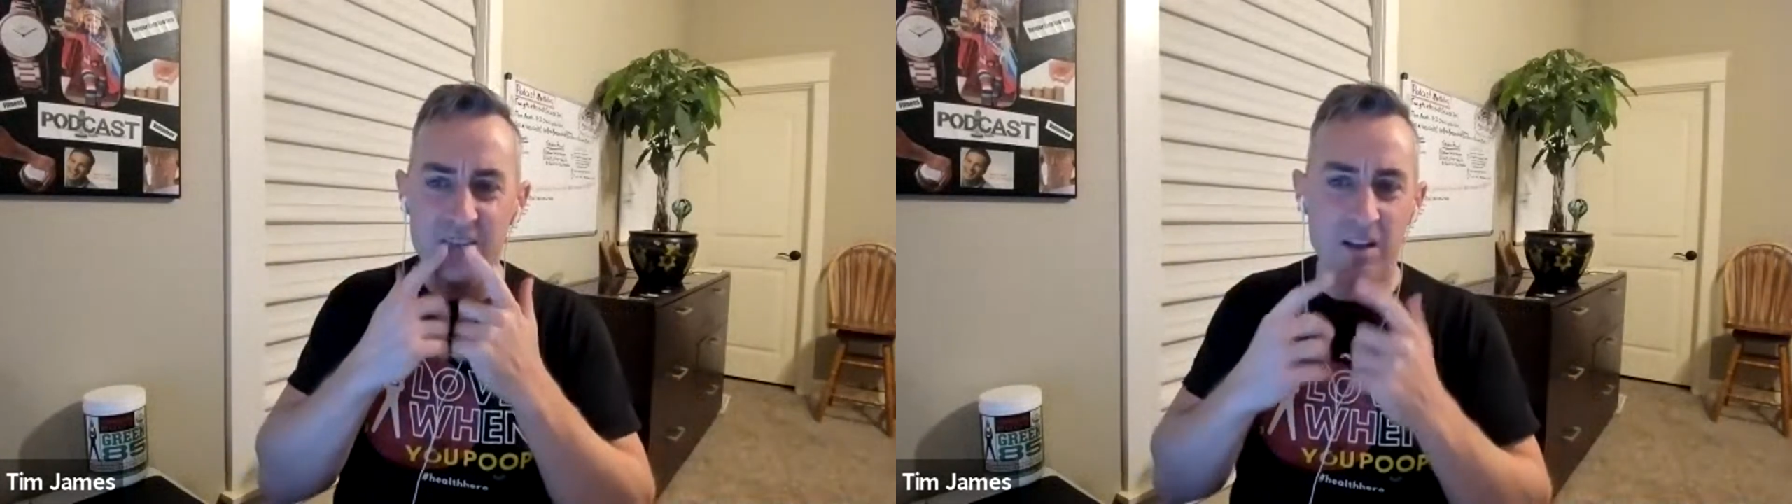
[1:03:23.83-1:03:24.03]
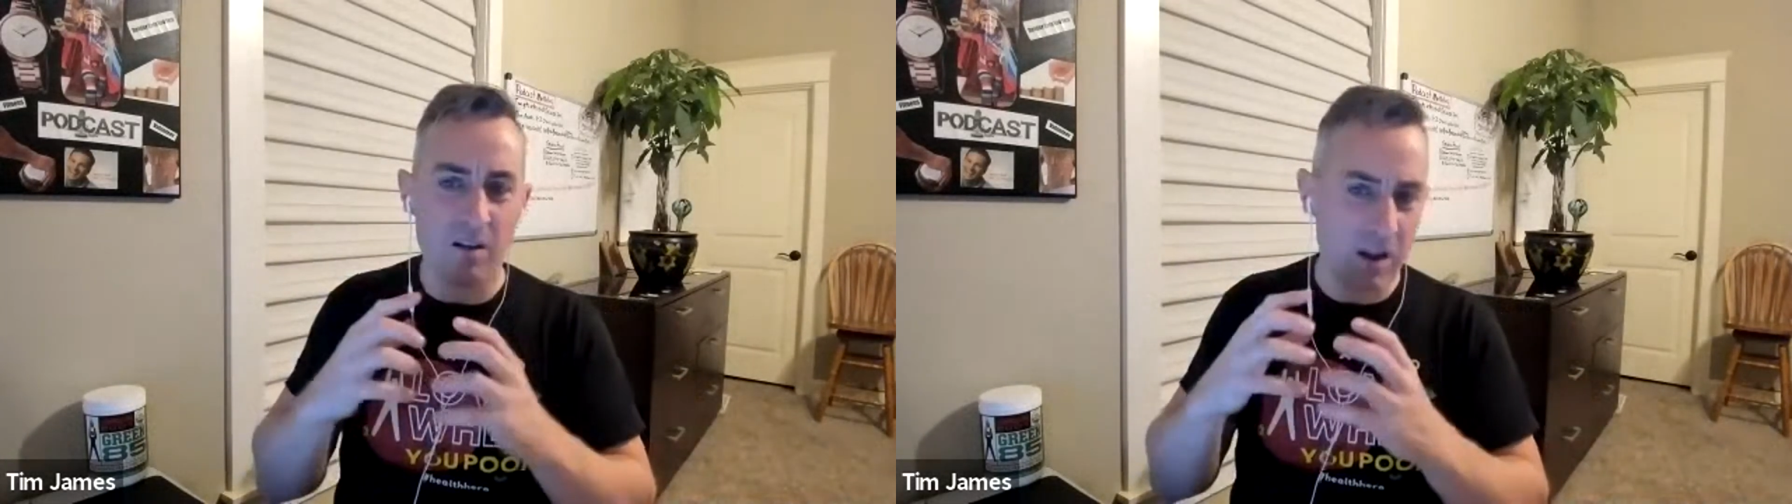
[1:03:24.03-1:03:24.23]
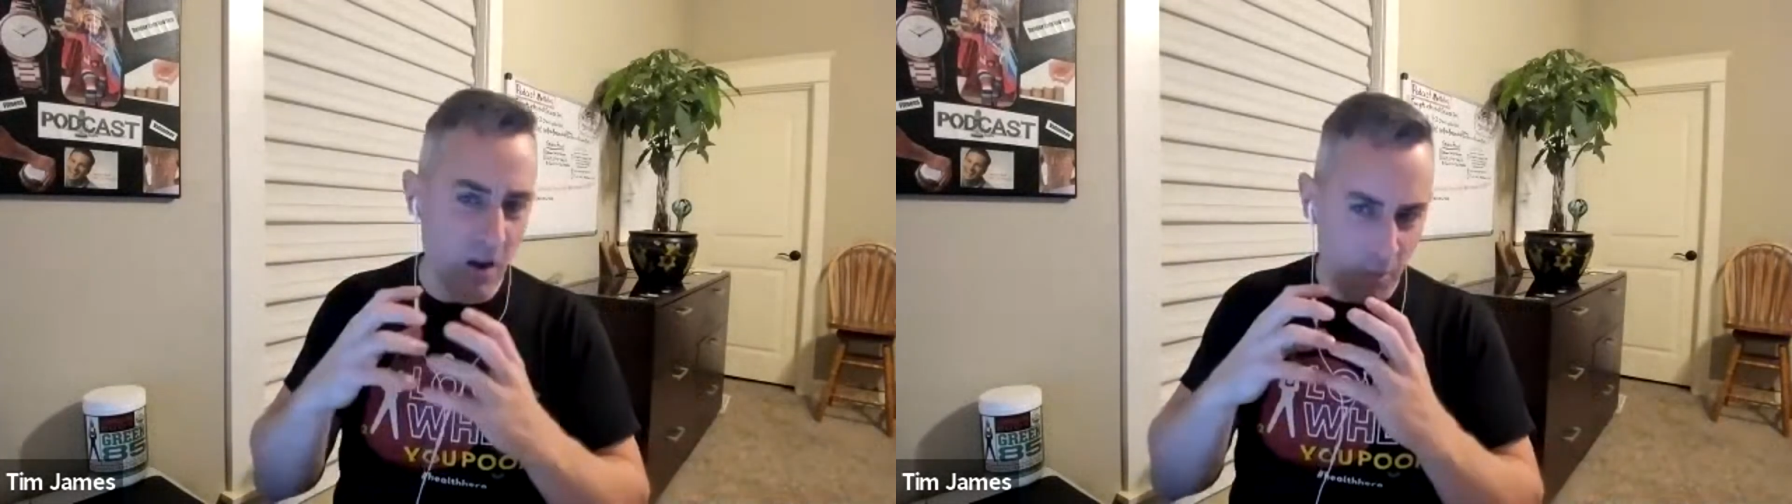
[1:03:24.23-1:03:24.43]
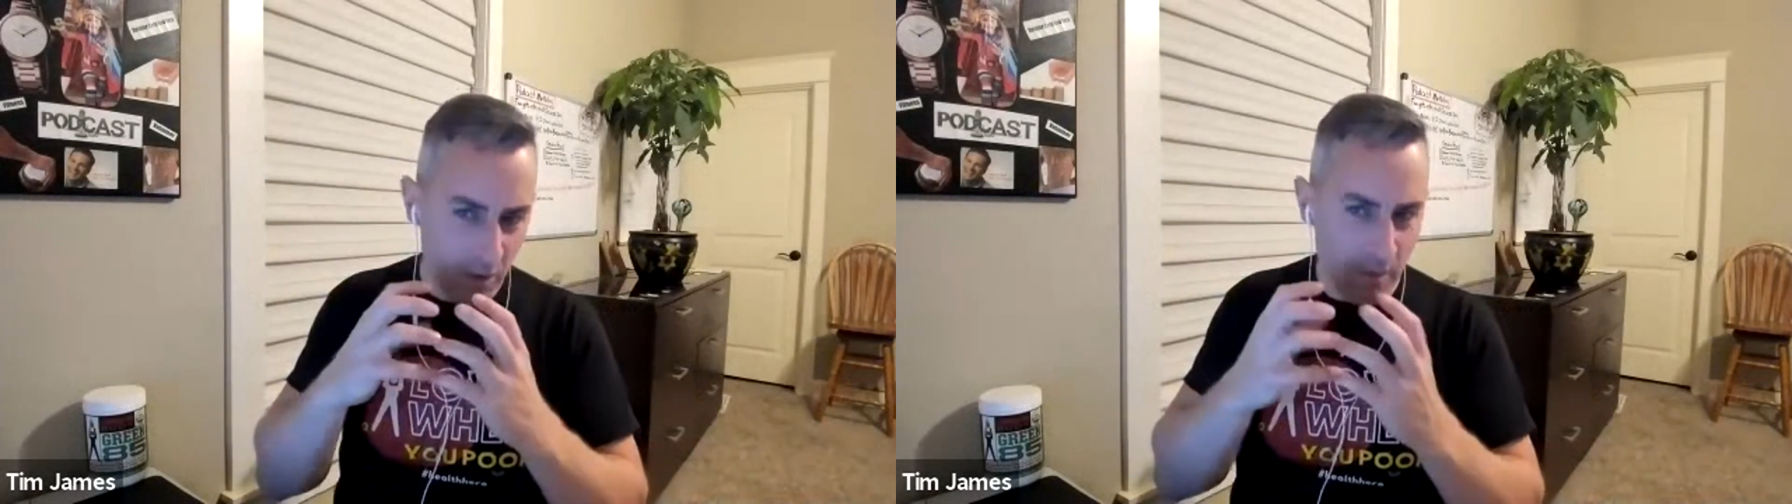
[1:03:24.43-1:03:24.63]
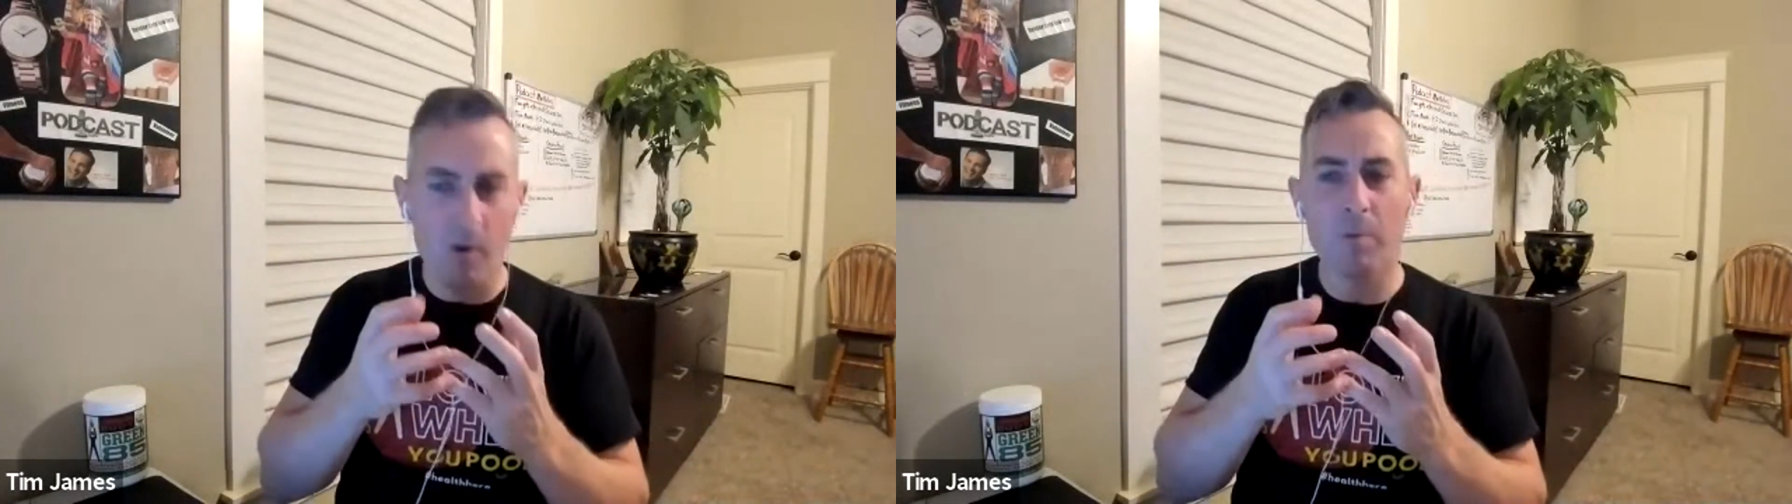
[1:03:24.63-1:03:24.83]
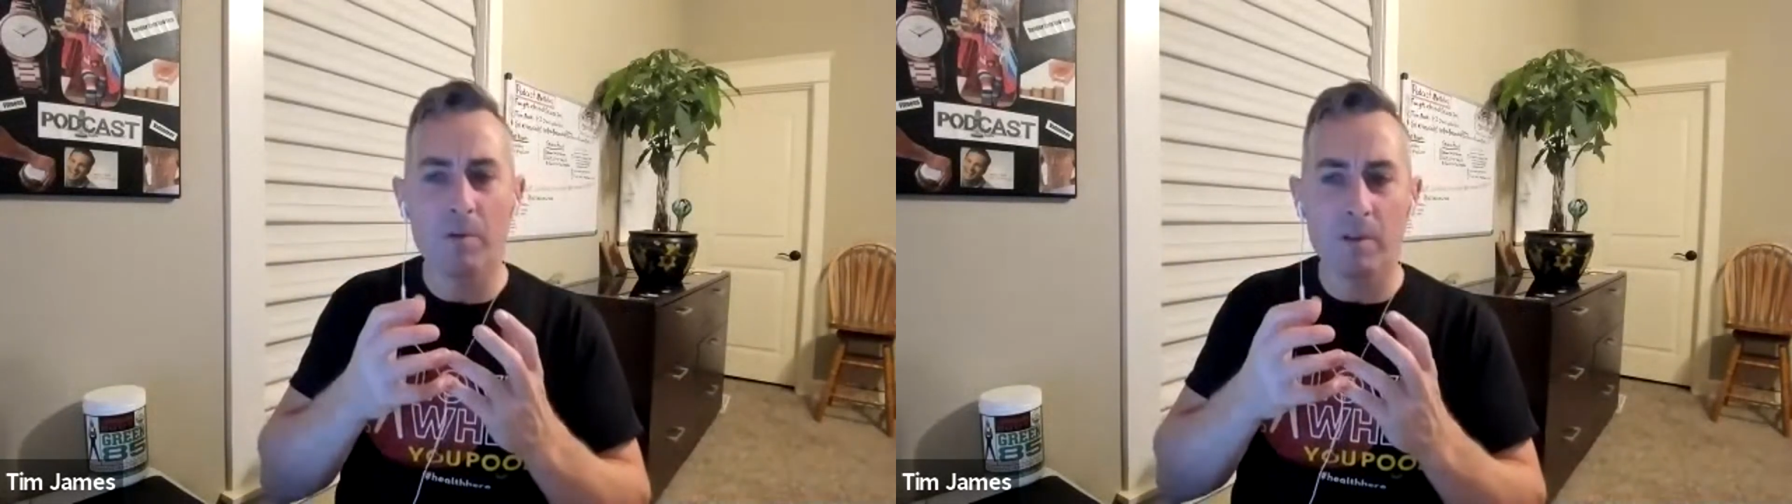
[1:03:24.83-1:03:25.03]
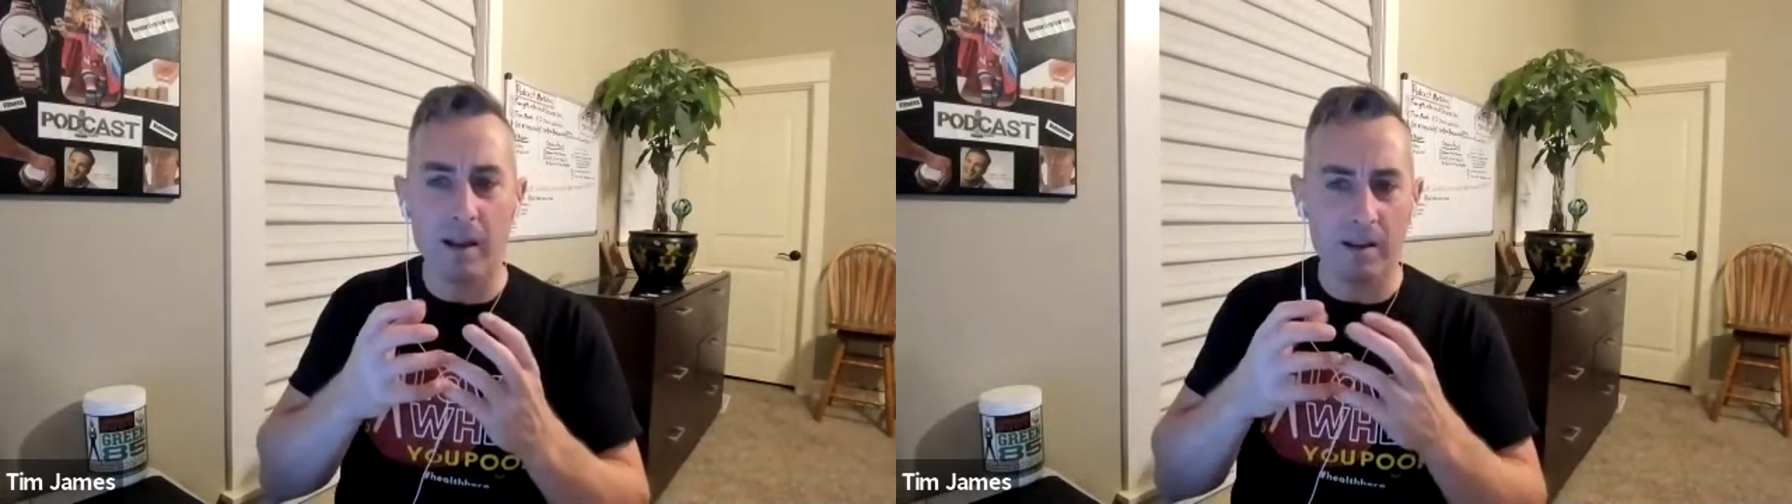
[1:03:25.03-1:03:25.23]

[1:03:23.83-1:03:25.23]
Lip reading: to help rip open